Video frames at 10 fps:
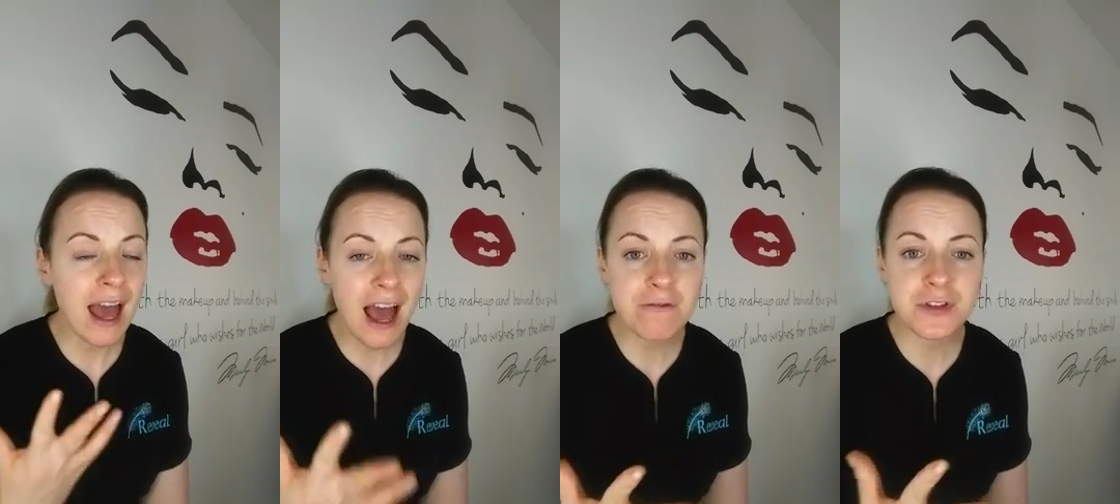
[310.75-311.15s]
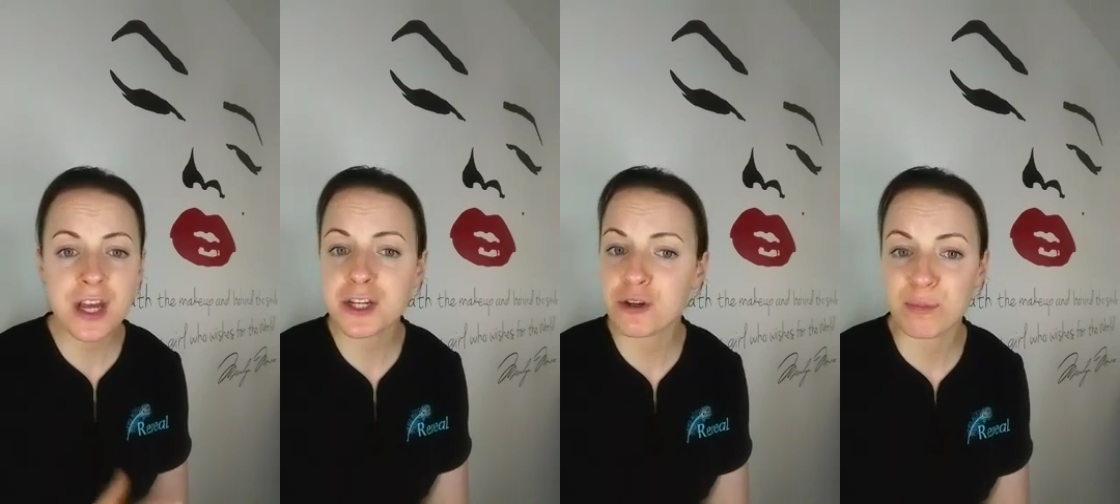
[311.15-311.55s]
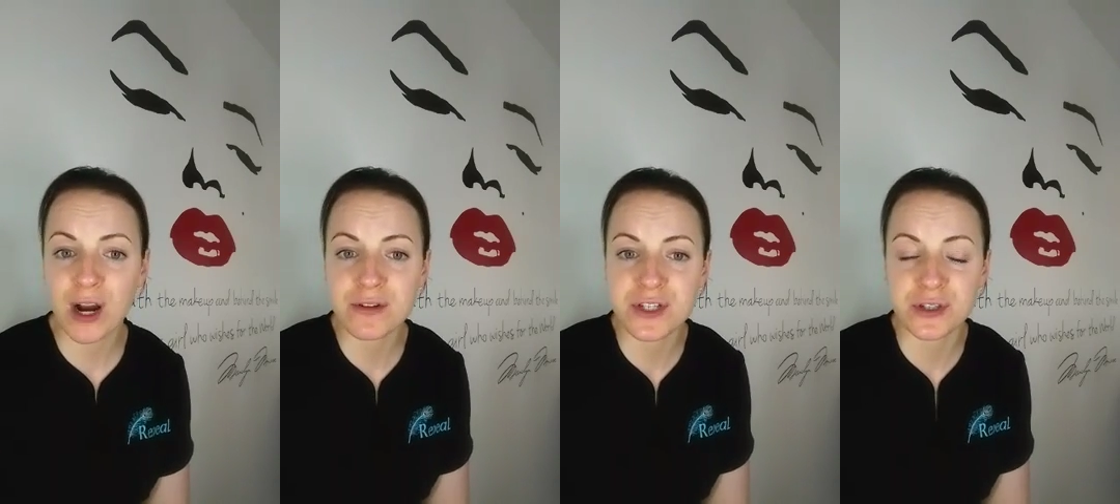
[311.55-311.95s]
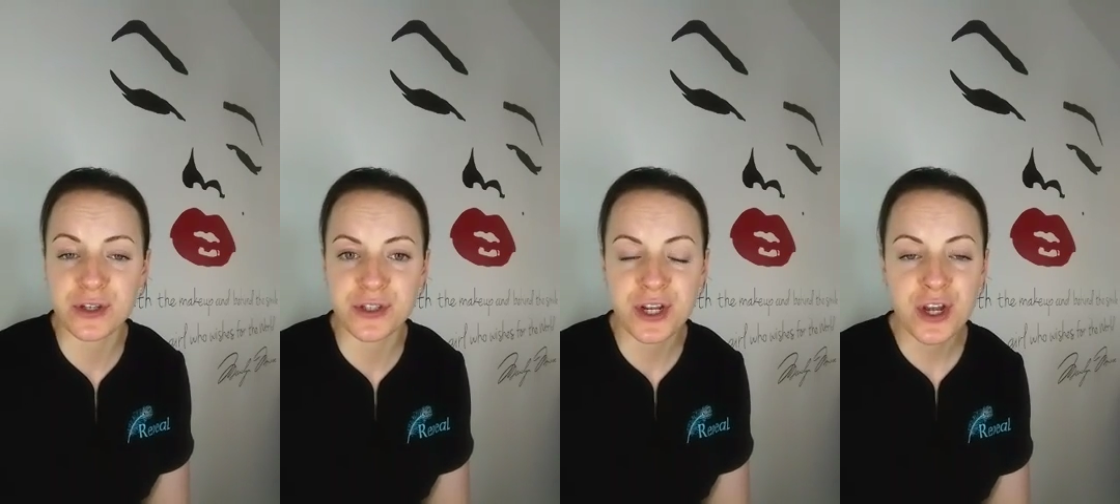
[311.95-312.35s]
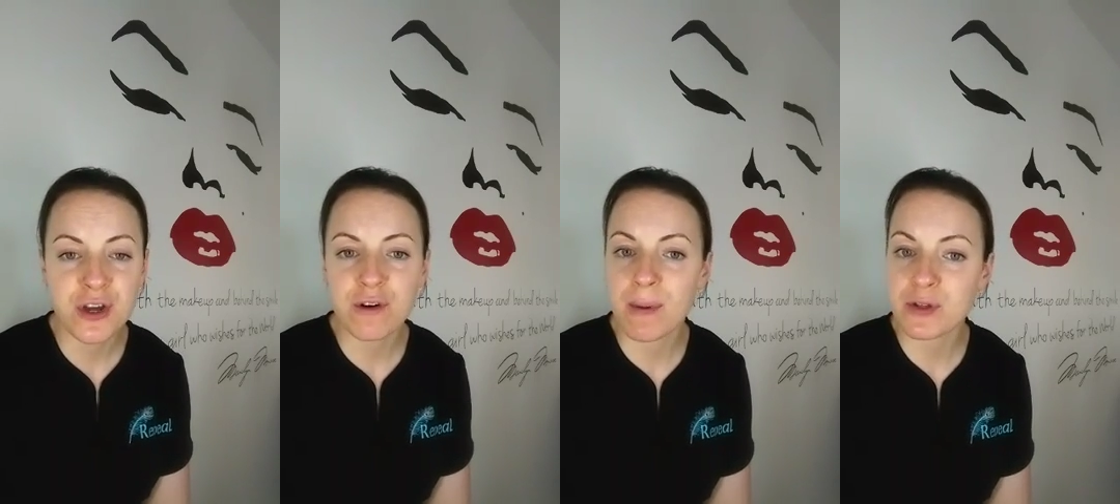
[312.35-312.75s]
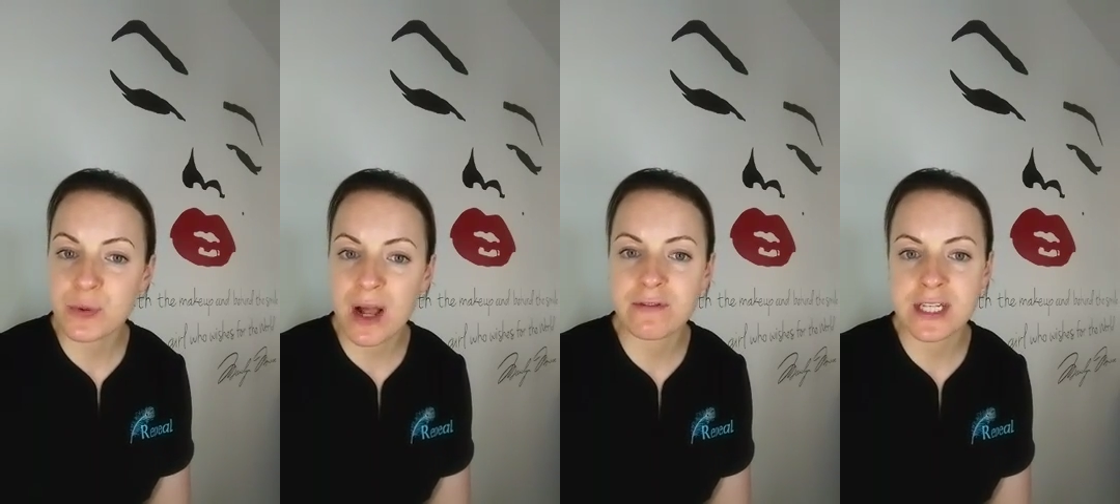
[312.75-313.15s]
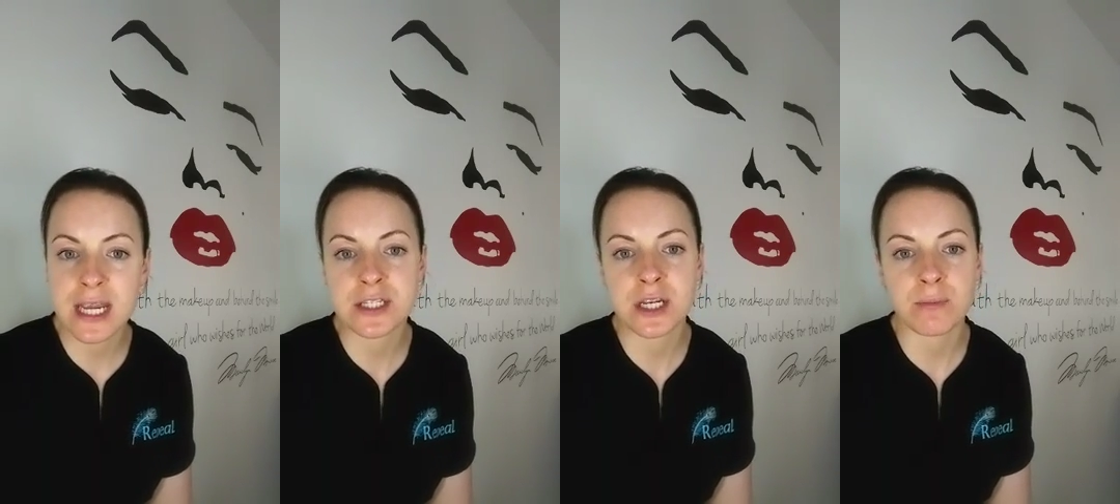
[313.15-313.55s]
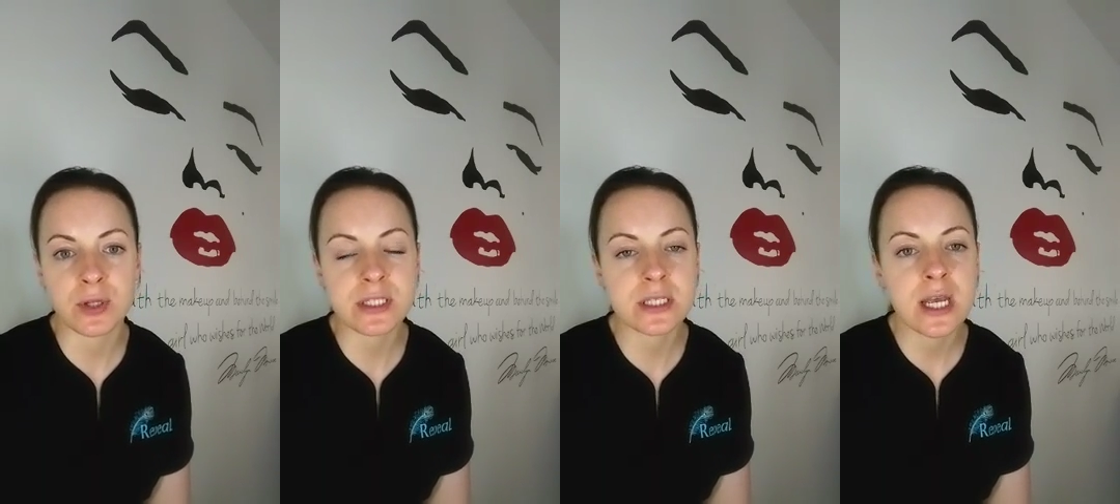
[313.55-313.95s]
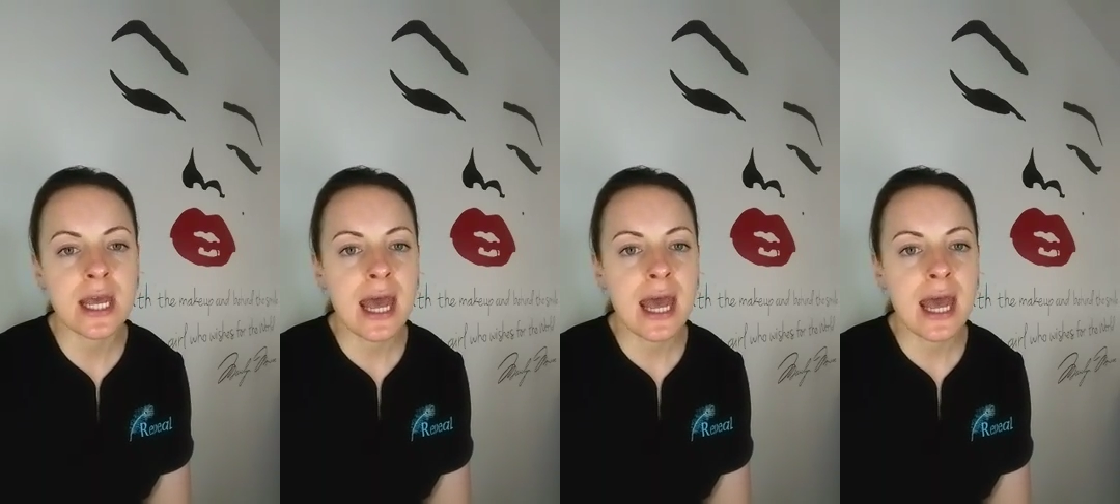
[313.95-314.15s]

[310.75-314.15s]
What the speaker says: After that, your brows are good for about 12 to 18 months,